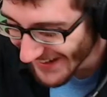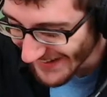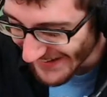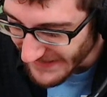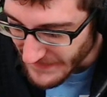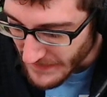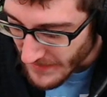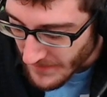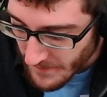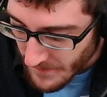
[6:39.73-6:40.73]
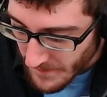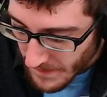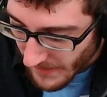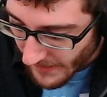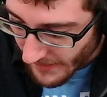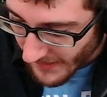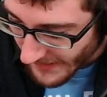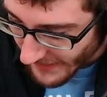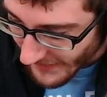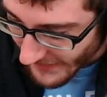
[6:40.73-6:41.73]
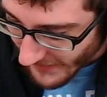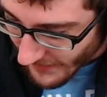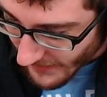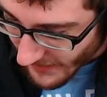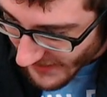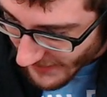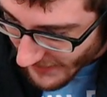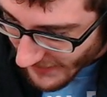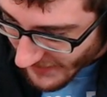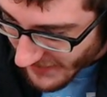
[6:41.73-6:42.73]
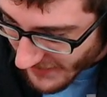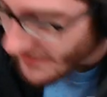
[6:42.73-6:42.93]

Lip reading: a gaming hoarder, and I don't beat a lot of games, but I play a little bit of a